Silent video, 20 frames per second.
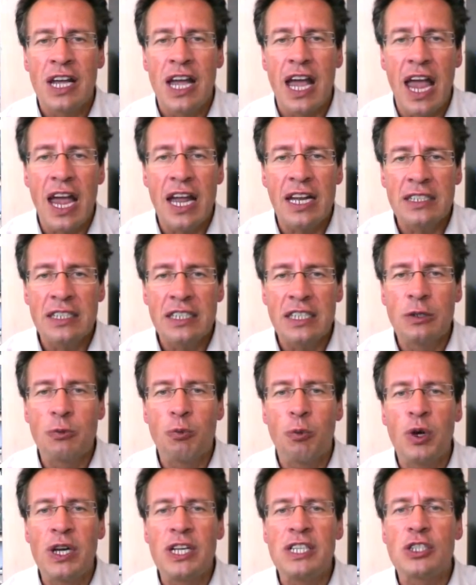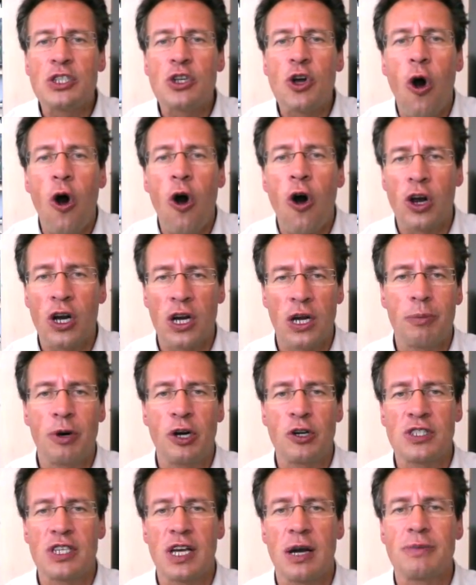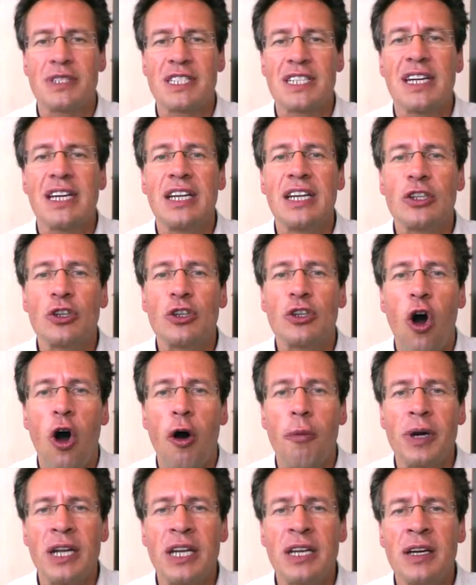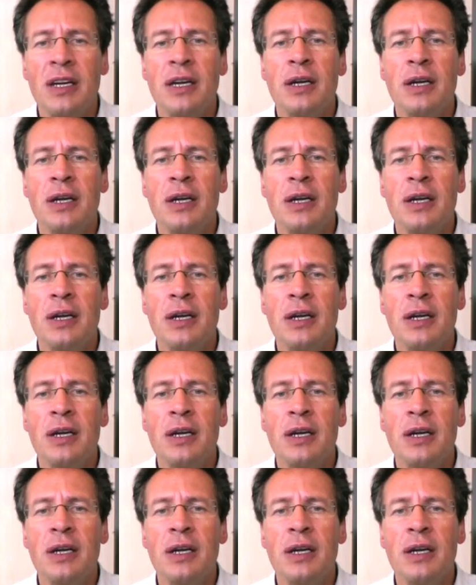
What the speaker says: And it will talk about something in common